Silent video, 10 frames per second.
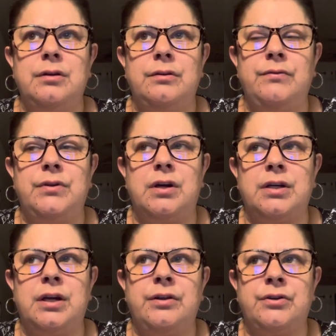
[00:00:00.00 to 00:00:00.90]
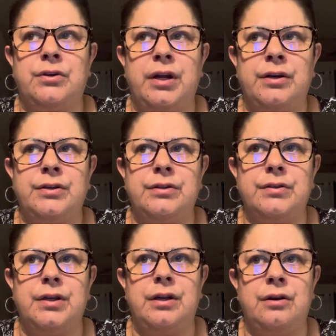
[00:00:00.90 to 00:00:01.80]
you talk to other trainers, they'll
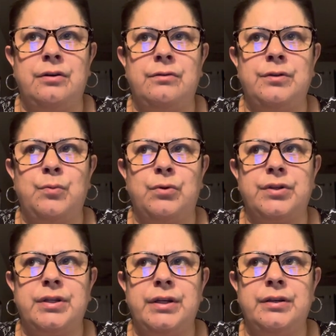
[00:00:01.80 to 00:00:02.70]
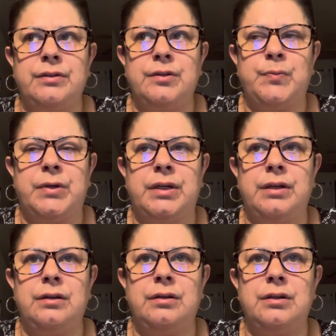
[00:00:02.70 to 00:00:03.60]
say no, it's more skills.
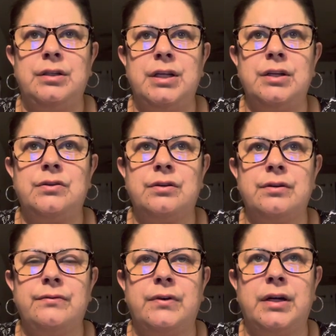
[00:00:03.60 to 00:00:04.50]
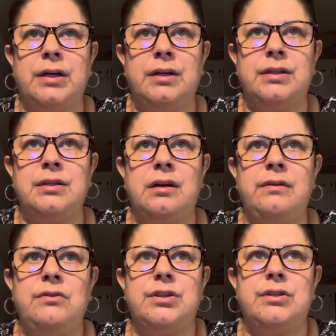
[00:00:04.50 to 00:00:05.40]
But to get certified, it's not
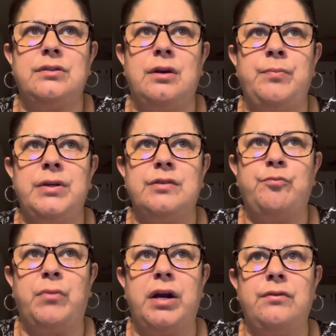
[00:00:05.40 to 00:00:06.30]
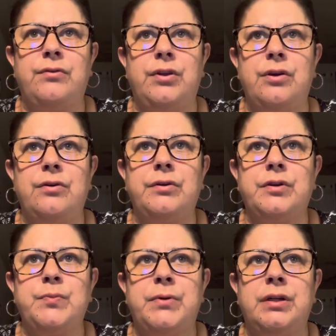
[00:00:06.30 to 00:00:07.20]
even just a peace of mind for the
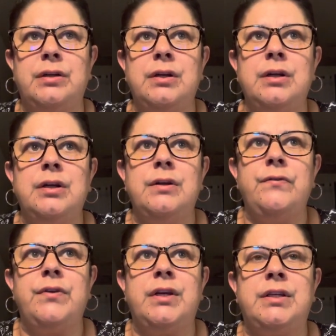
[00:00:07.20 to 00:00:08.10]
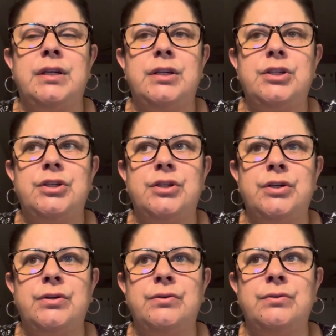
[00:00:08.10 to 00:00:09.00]
owners, but it does
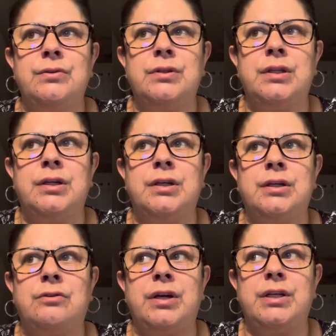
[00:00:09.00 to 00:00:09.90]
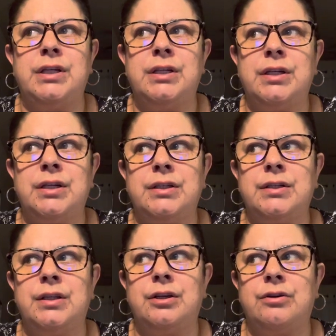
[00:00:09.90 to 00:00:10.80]
show the criterias
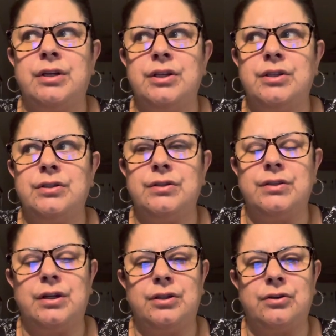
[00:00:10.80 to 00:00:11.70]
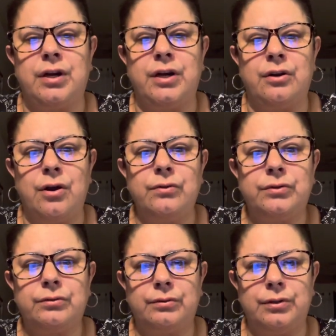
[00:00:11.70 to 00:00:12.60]
and the credentials that a trainer goes
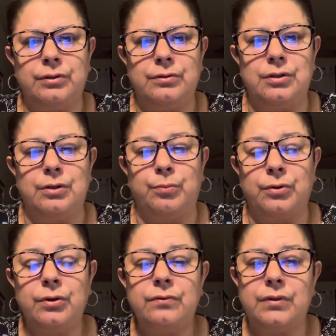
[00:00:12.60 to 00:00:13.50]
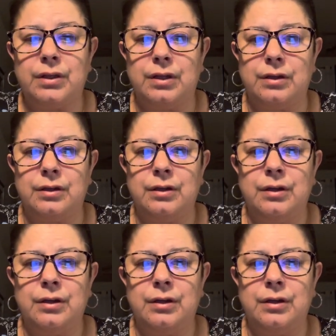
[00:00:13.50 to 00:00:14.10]
through to prove that